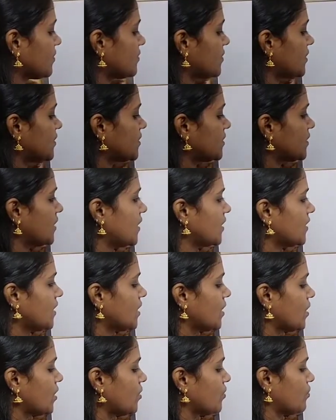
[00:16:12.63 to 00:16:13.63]
such that
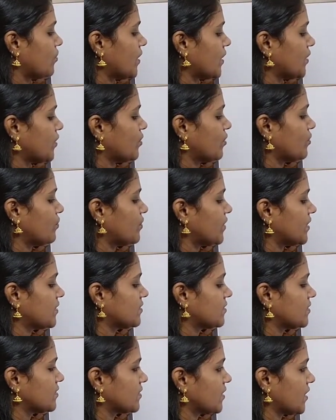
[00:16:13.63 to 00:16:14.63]
phi of
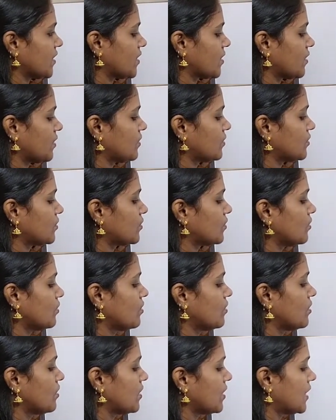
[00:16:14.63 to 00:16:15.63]
x is equal
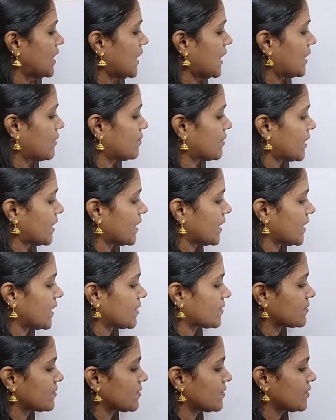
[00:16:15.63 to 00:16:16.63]
to lambda
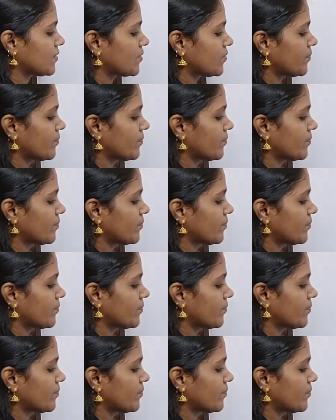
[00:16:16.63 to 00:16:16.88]
x.